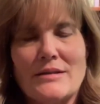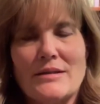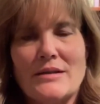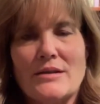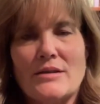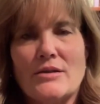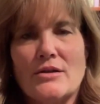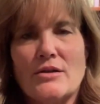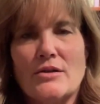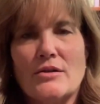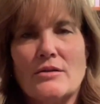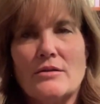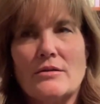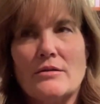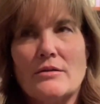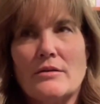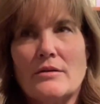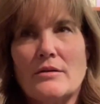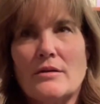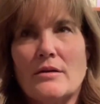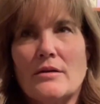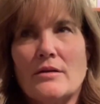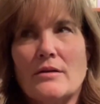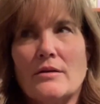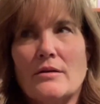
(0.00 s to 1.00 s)
Her
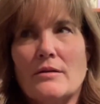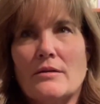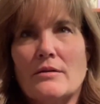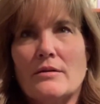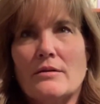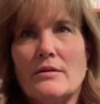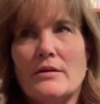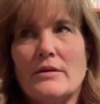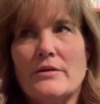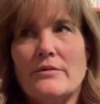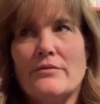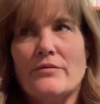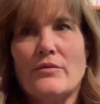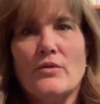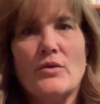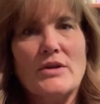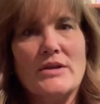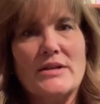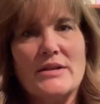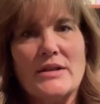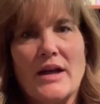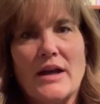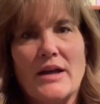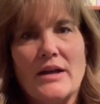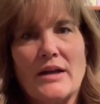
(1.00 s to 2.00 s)

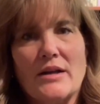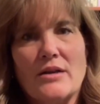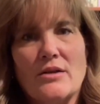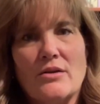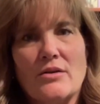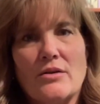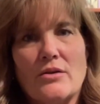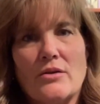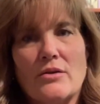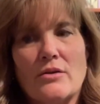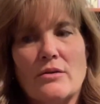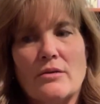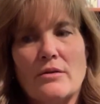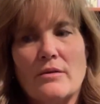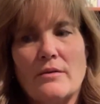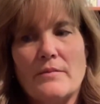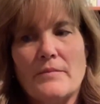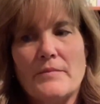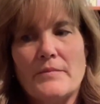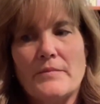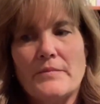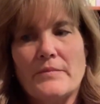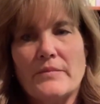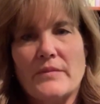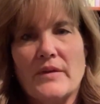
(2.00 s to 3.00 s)
foresight and her
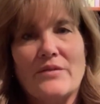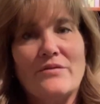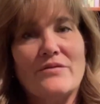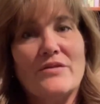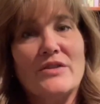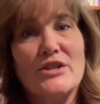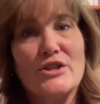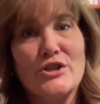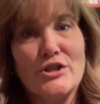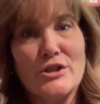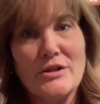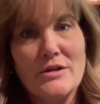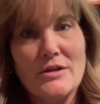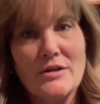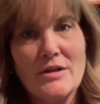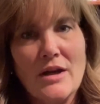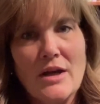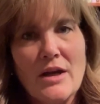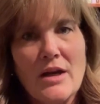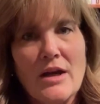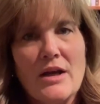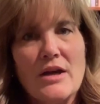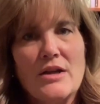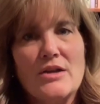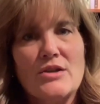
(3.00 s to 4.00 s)
vision
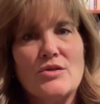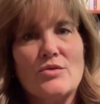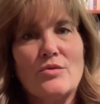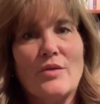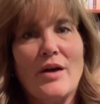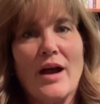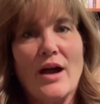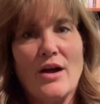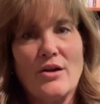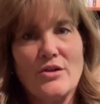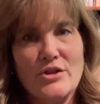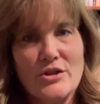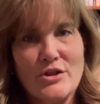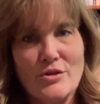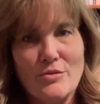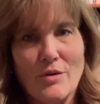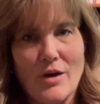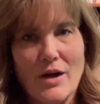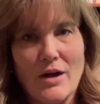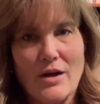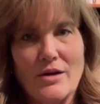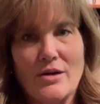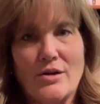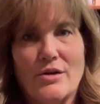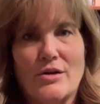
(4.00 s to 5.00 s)
to how she
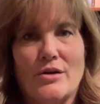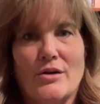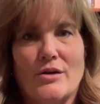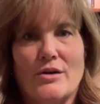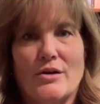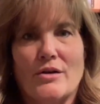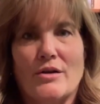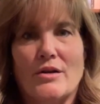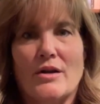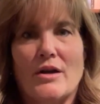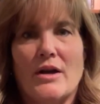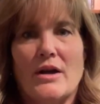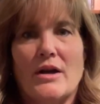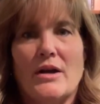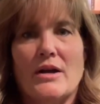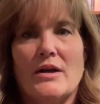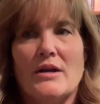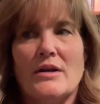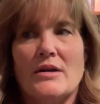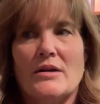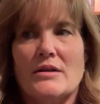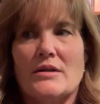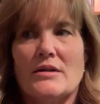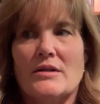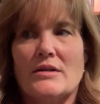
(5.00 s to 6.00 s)
wanted her
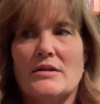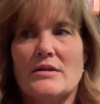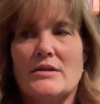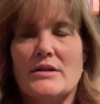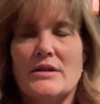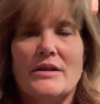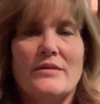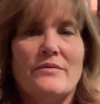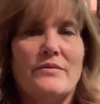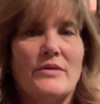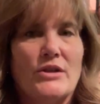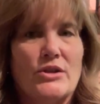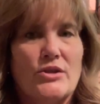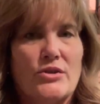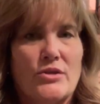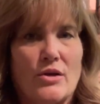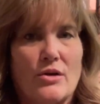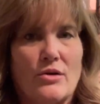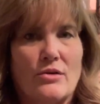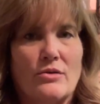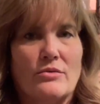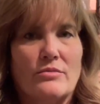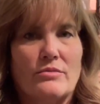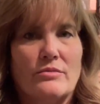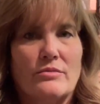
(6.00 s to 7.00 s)
TV
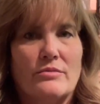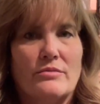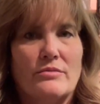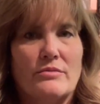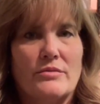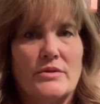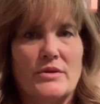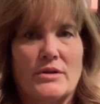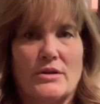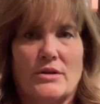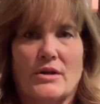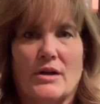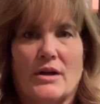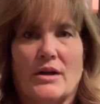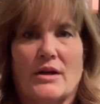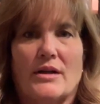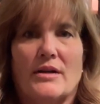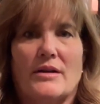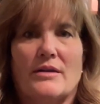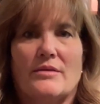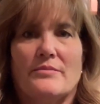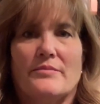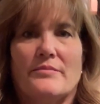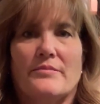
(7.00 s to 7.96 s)
show to look.